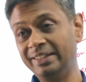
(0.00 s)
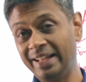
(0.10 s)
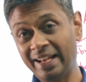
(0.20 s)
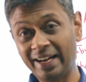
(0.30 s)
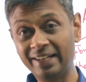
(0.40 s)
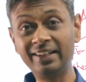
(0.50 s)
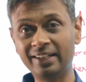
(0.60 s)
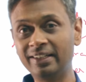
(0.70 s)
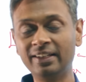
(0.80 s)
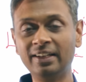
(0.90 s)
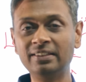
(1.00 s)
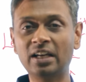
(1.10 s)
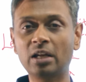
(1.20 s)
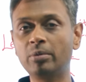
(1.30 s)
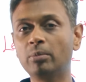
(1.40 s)
day 100,
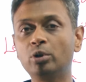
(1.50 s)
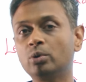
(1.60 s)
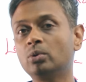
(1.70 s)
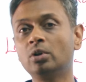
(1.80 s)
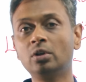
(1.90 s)
I'll be able to